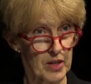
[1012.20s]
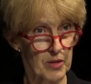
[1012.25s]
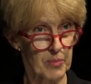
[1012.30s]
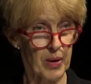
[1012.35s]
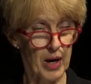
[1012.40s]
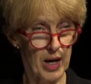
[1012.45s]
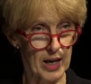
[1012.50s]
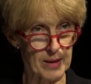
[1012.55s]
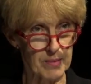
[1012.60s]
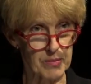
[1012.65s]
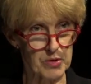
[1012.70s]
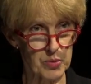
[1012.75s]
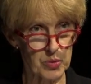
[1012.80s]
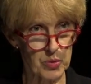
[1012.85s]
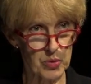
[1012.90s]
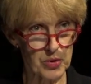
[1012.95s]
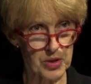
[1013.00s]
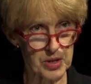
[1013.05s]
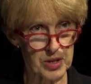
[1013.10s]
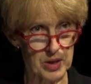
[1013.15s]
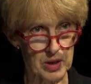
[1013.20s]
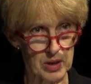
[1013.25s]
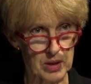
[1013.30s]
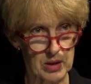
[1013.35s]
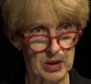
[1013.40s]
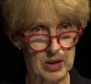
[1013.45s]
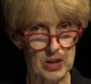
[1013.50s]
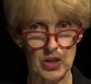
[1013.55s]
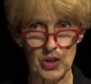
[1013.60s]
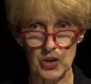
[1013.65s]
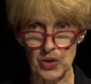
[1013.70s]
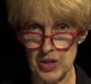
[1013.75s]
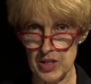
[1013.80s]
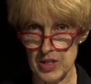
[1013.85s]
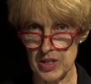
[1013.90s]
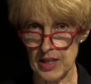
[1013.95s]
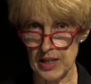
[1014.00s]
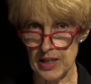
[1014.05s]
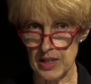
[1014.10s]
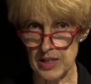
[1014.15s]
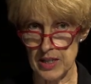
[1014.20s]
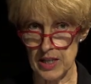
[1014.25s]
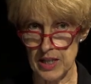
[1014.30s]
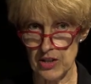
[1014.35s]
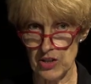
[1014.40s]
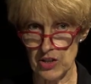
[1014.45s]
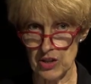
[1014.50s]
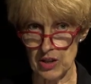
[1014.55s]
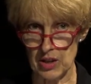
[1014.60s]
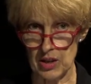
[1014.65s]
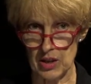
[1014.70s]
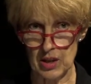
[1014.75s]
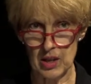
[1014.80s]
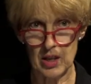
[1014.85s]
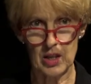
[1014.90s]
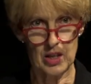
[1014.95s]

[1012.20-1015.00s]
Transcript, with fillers: piped water, good sanitation,